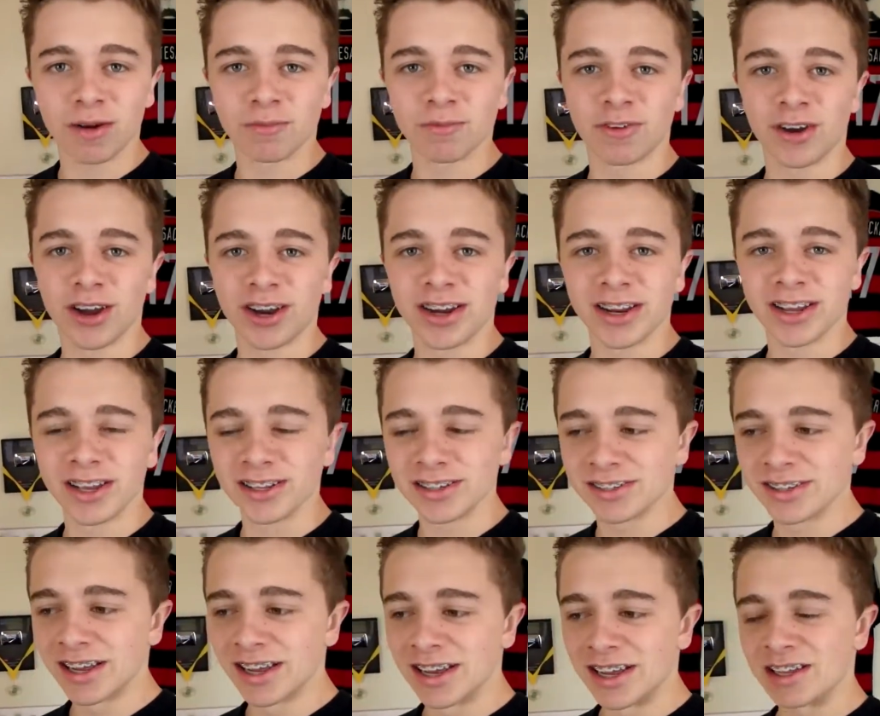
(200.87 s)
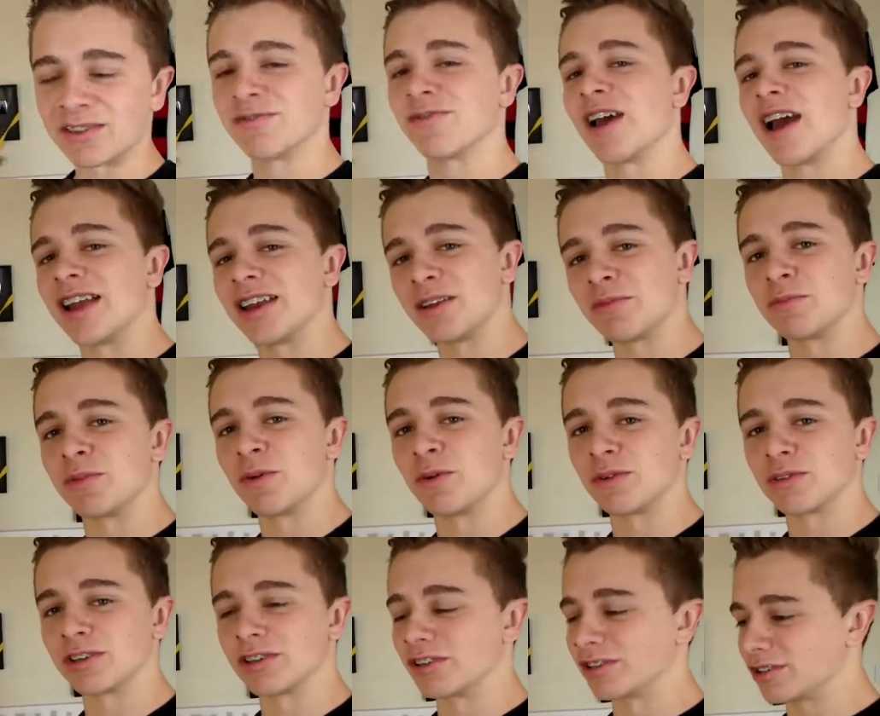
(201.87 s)
I'm finding is fairly
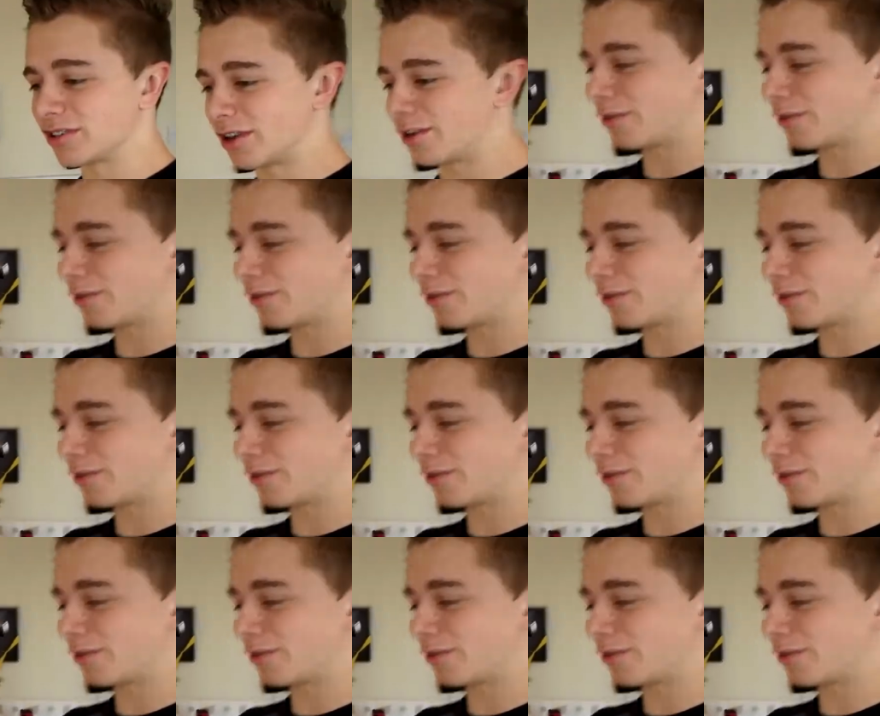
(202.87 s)
important.